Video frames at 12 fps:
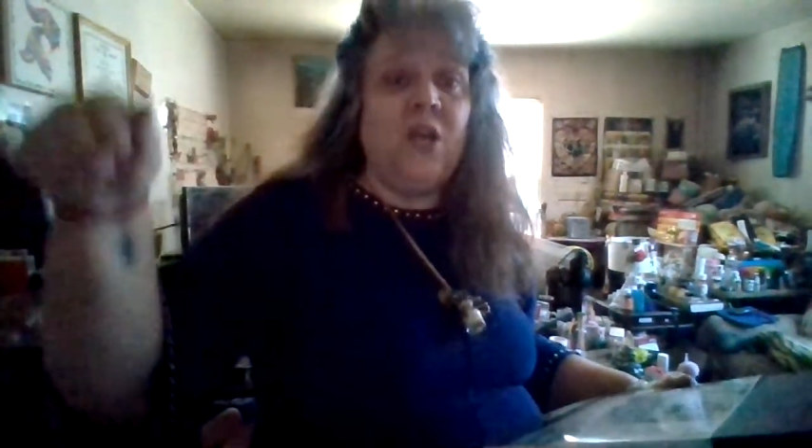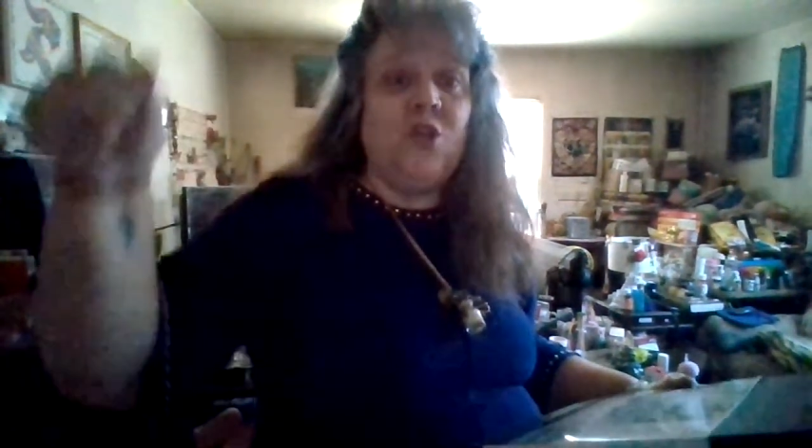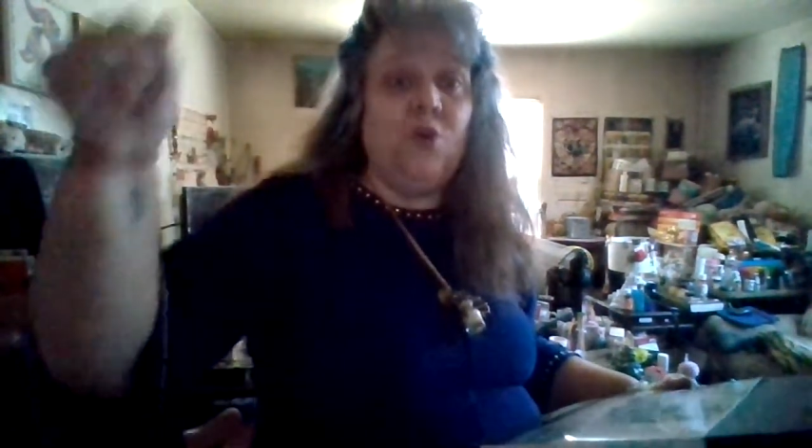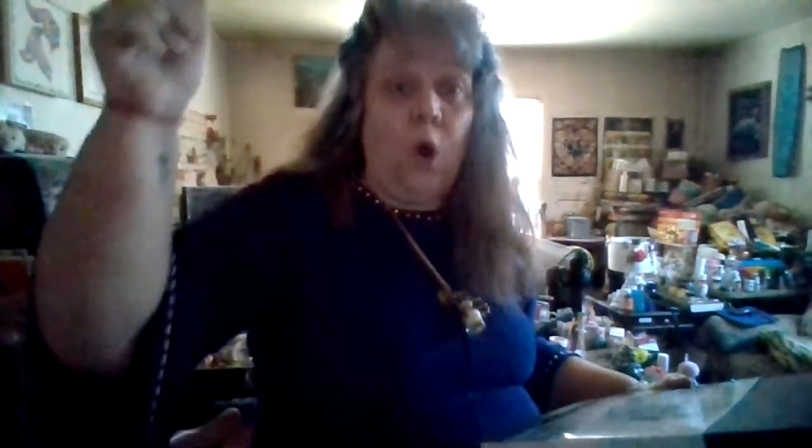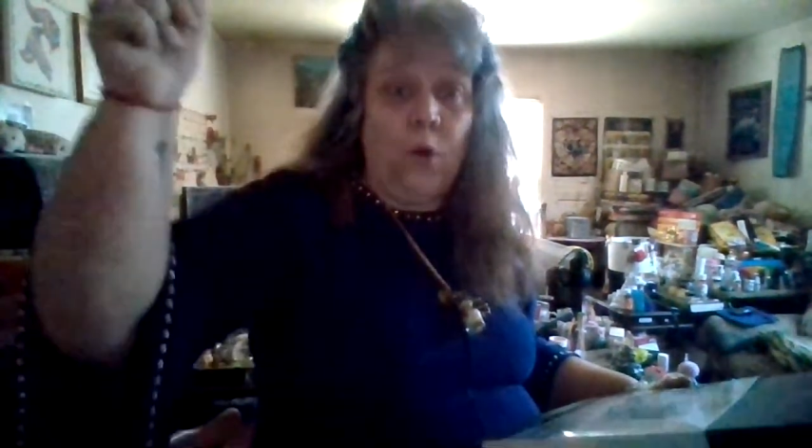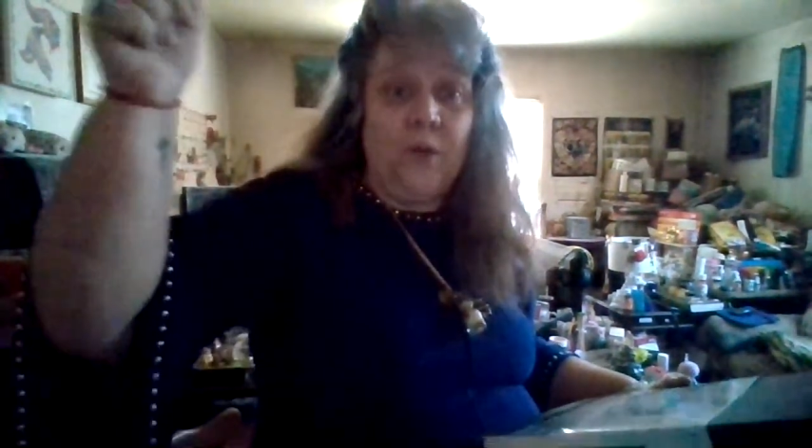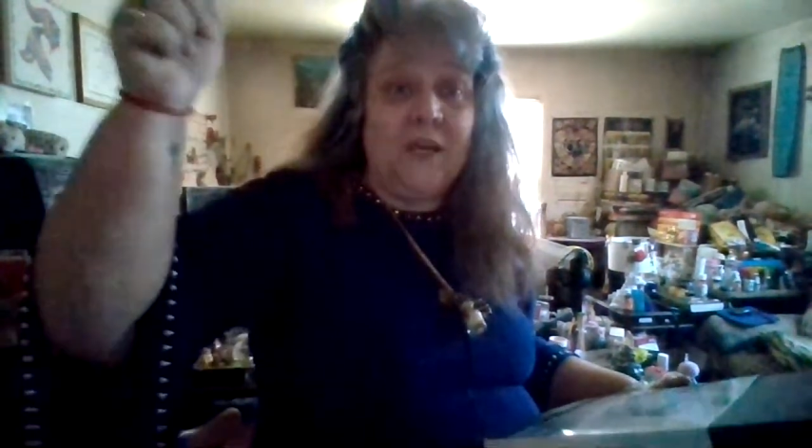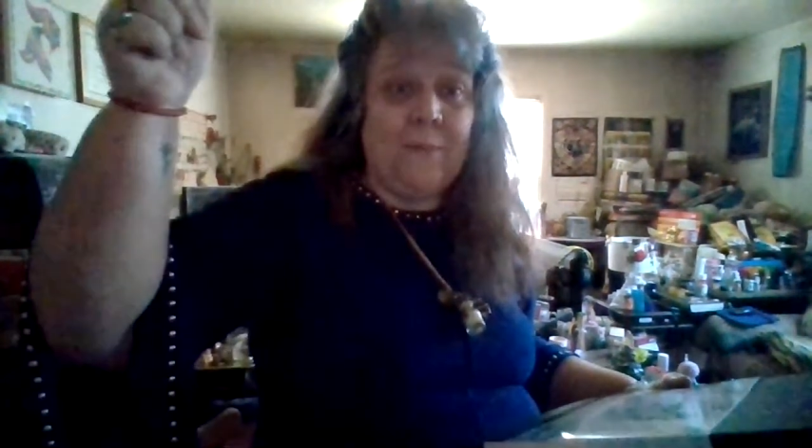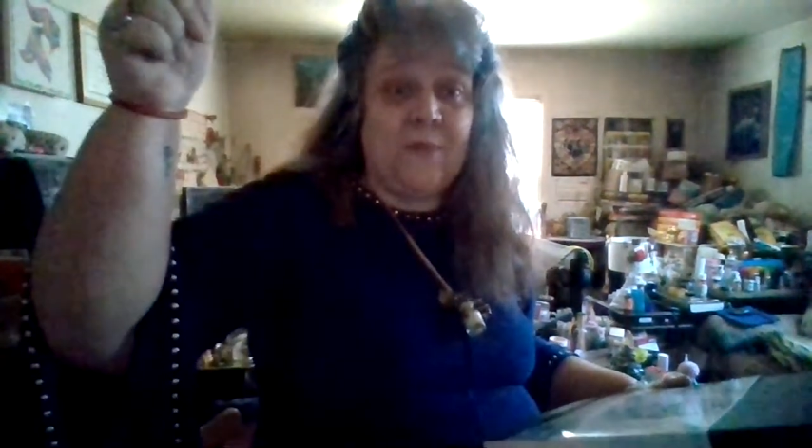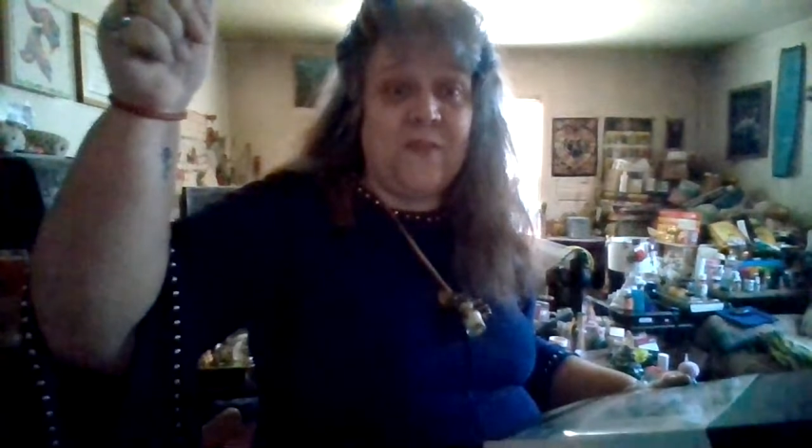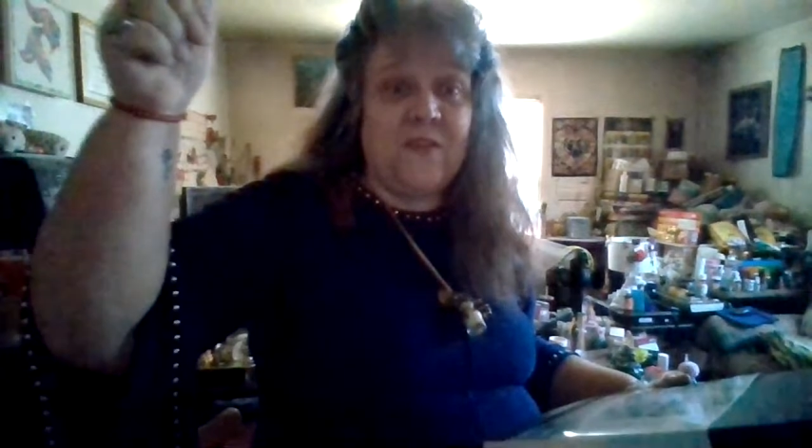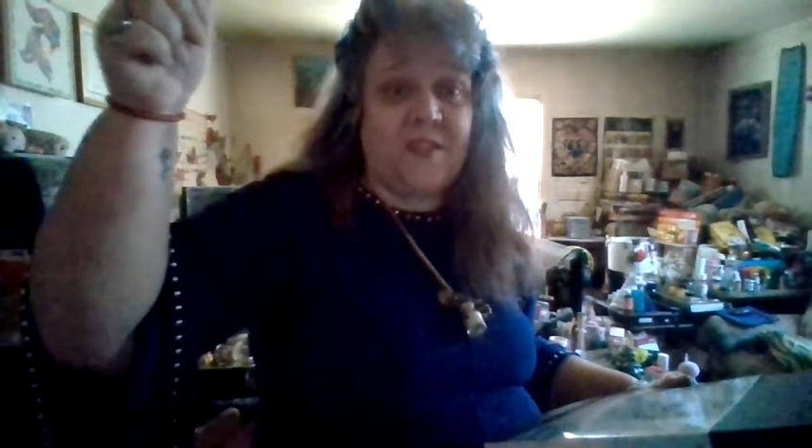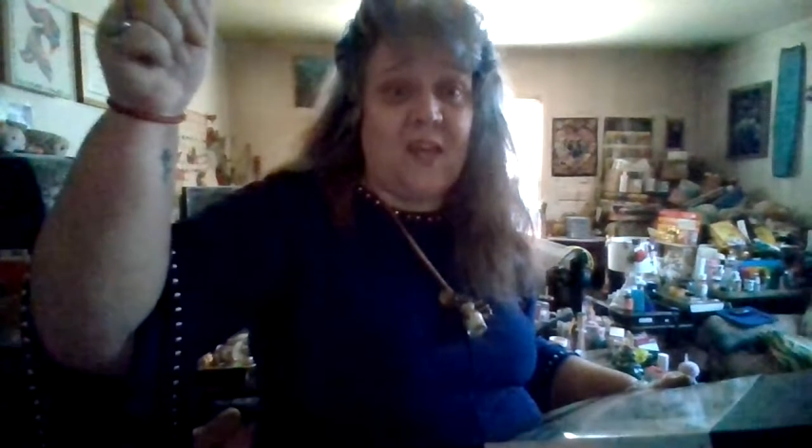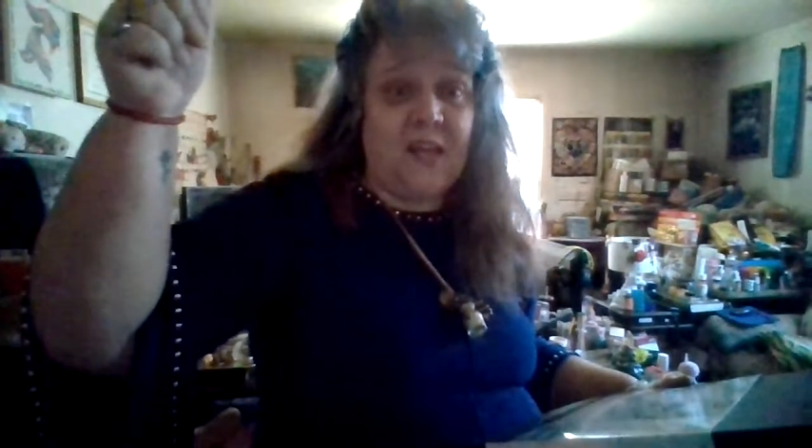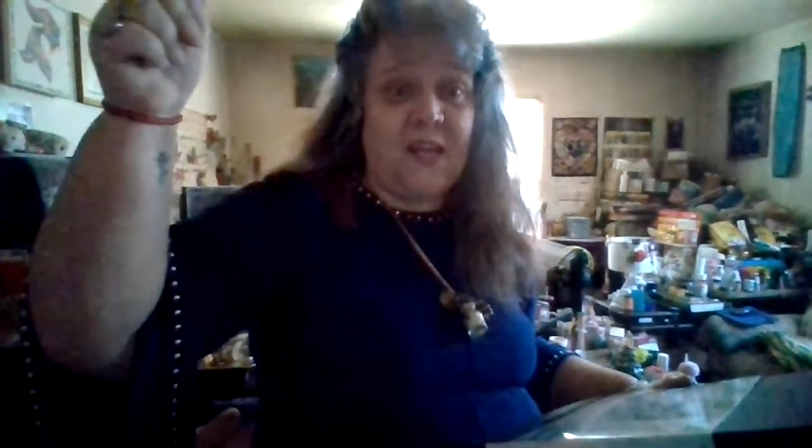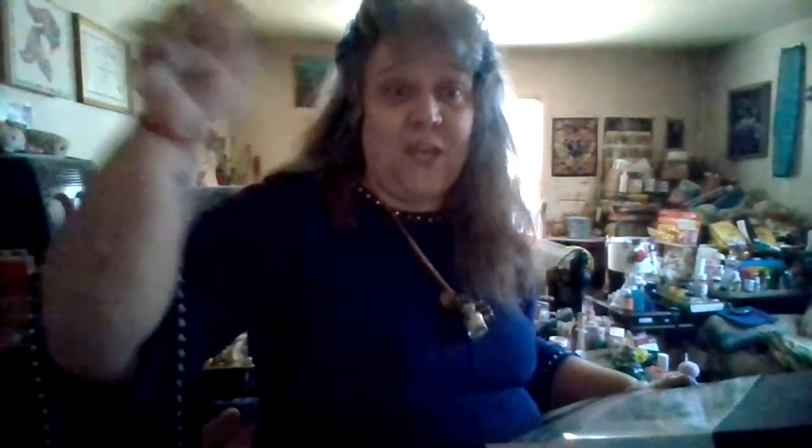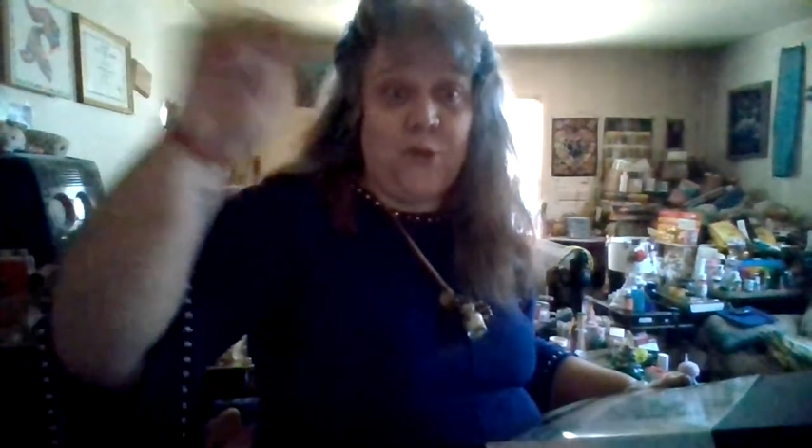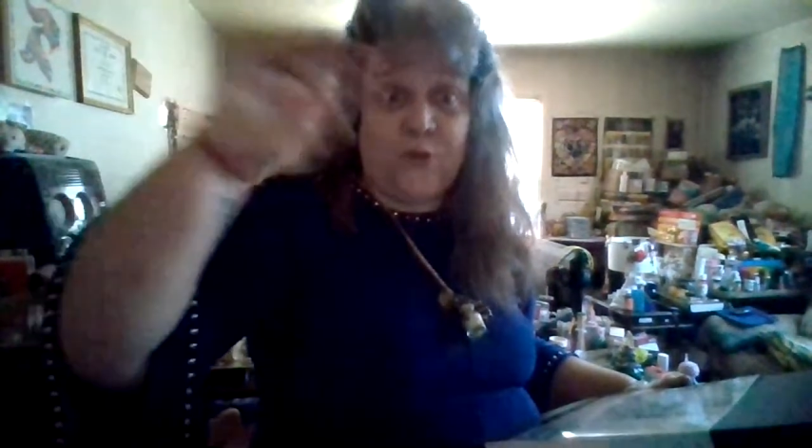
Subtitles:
you hold it up to the sunlight,